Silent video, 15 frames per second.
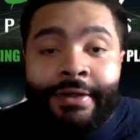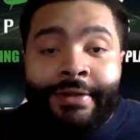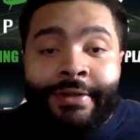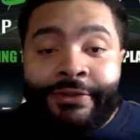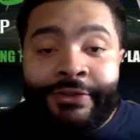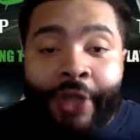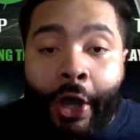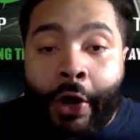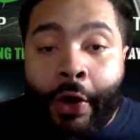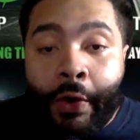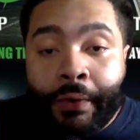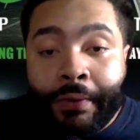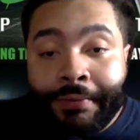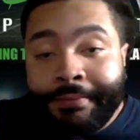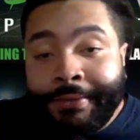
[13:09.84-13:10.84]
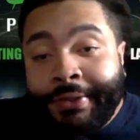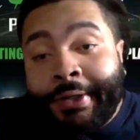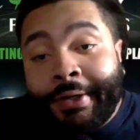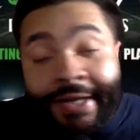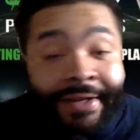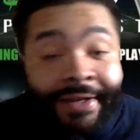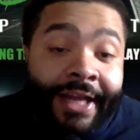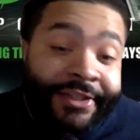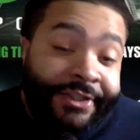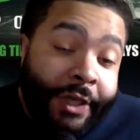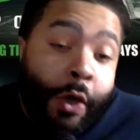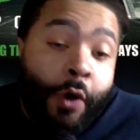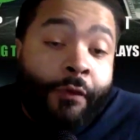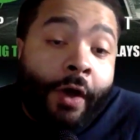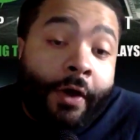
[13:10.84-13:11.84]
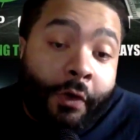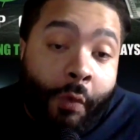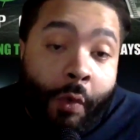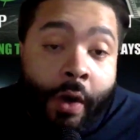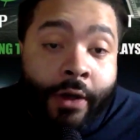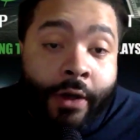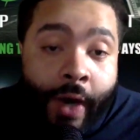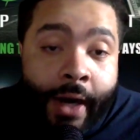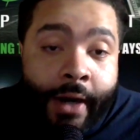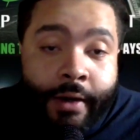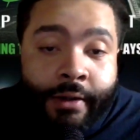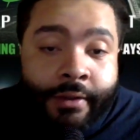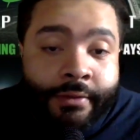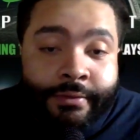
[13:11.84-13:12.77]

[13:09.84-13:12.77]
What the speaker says: So, they still fucking won, right?